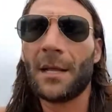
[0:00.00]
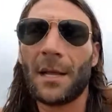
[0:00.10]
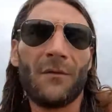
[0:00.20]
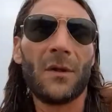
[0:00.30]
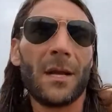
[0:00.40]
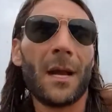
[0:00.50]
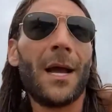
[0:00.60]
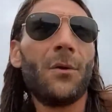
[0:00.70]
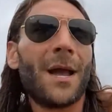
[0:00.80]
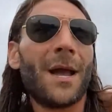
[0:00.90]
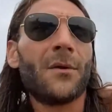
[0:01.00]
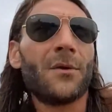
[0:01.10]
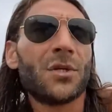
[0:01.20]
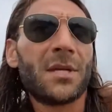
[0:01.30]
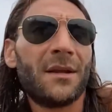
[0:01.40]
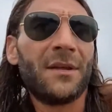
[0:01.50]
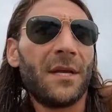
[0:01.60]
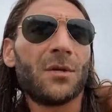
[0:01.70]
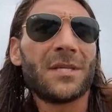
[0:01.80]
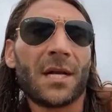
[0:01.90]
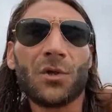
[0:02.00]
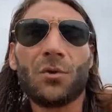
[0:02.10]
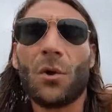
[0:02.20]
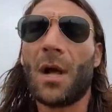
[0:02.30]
everything. I'd rather just, if he goes out of control, I'll